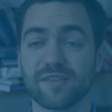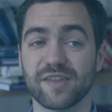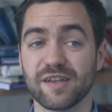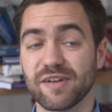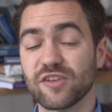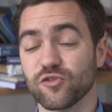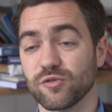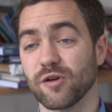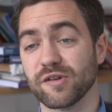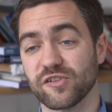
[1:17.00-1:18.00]
The
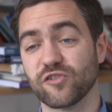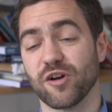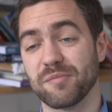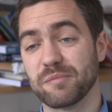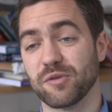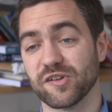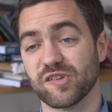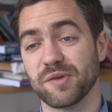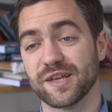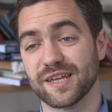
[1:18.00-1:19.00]
eventual goal is to try and make
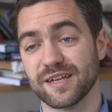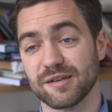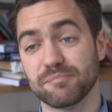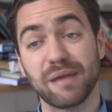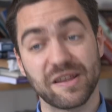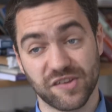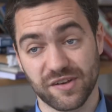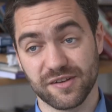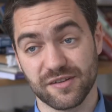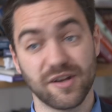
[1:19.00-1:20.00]
policymaking
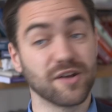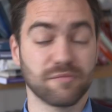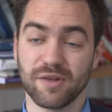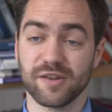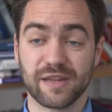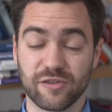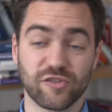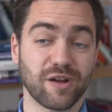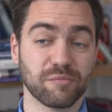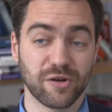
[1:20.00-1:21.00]
better and the
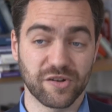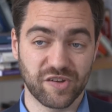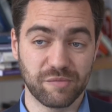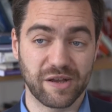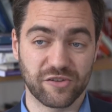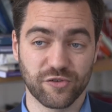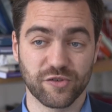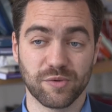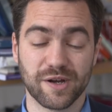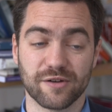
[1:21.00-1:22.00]
underlying policy better
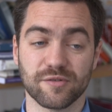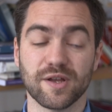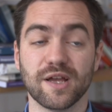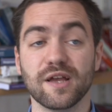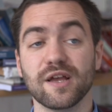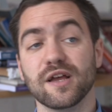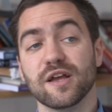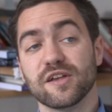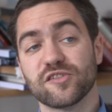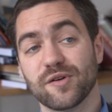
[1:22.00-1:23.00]
as well.
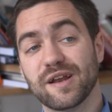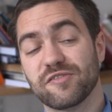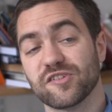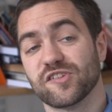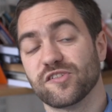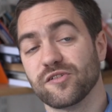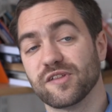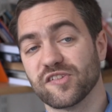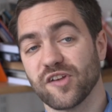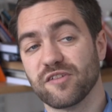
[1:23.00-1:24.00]
So in efforts to do
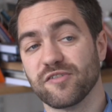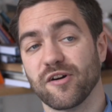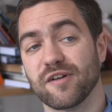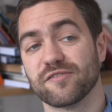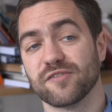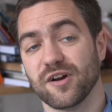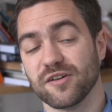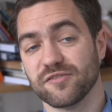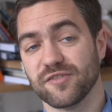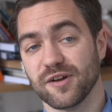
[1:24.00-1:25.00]
this so far,
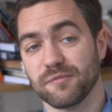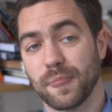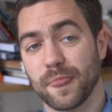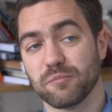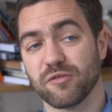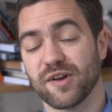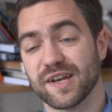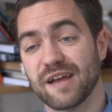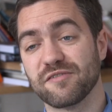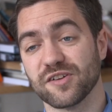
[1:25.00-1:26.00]
I've
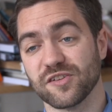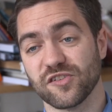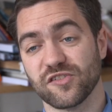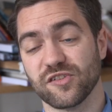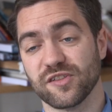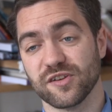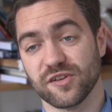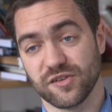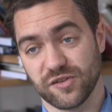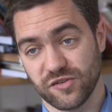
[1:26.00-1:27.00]
provided evidence to
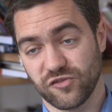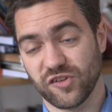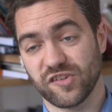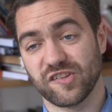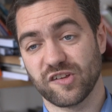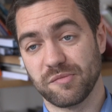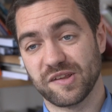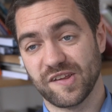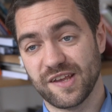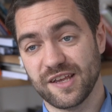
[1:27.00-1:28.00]
the Justice
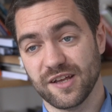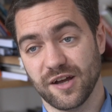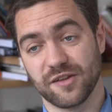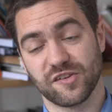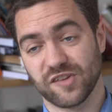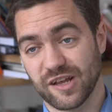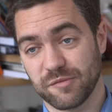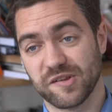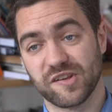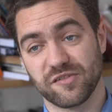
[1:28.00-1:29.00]
Committee, the Select
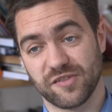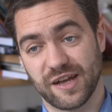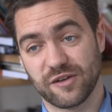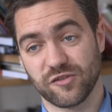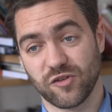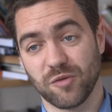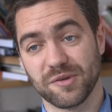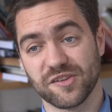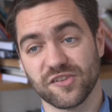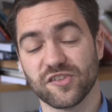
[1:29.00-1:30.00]
Committee of the House of
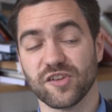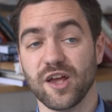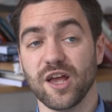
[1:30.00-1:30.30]
Commons.